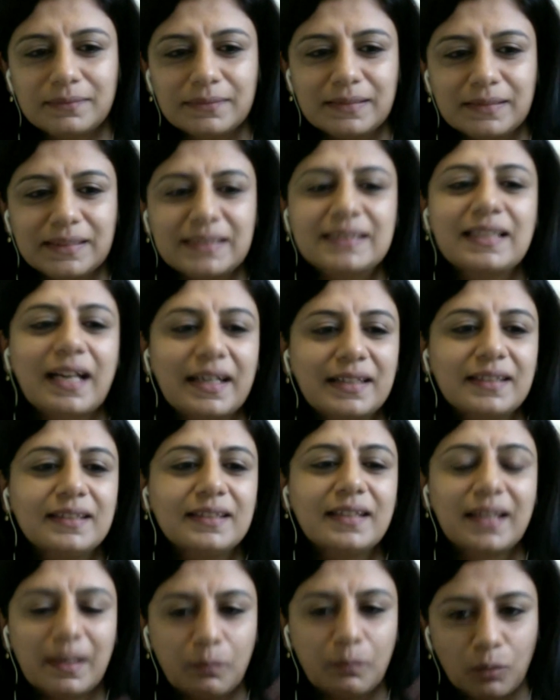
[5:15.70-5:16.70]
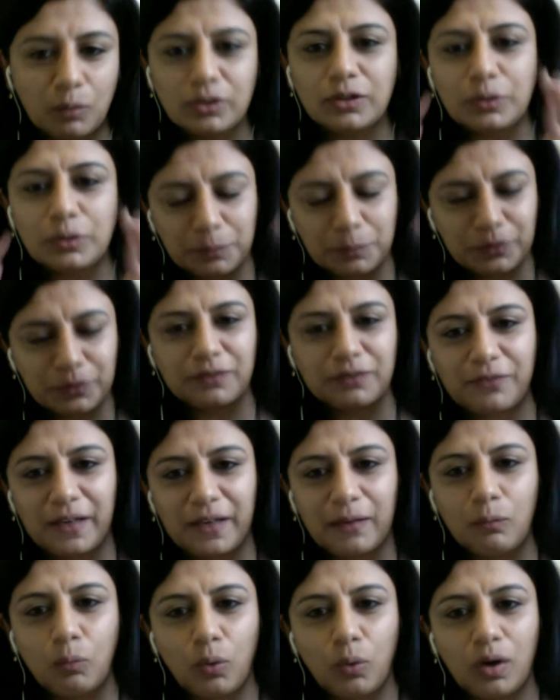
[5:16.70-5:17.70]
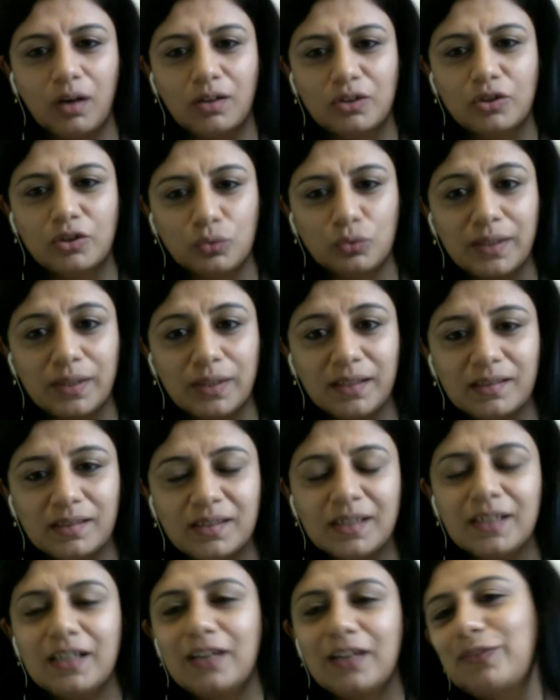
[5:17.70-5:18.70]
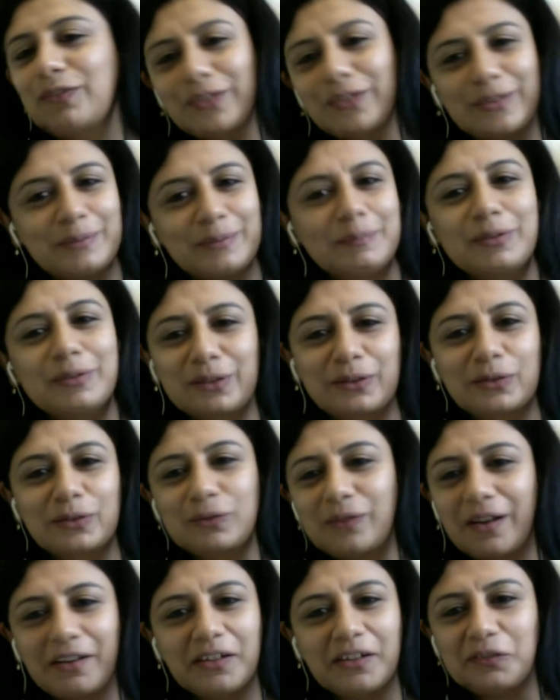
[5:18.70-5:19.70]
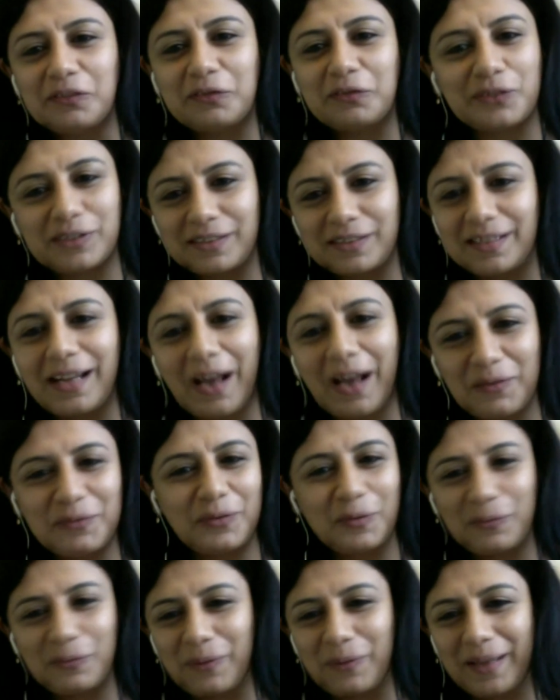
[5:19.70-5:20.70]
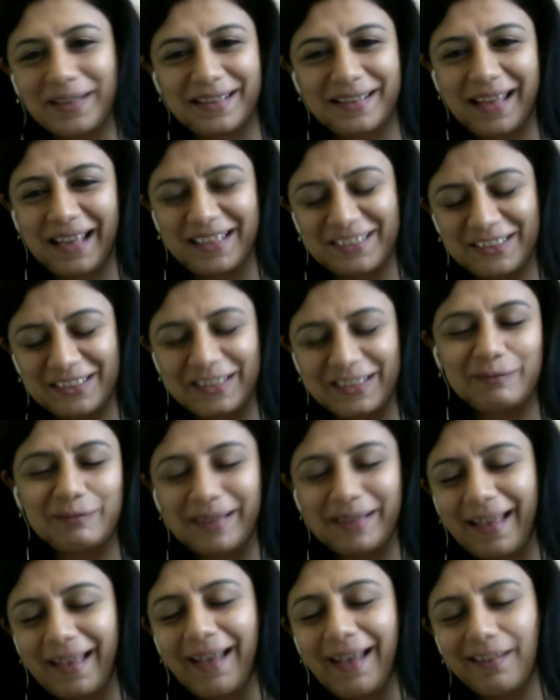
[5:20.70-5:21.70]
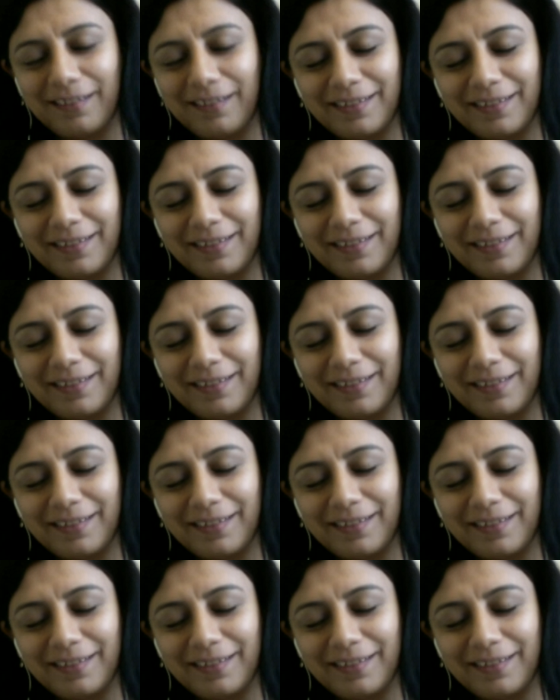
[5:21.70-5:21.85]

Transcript: decided that I wanted to put a framework to it. Of course, the book looks very different now from when it actually began.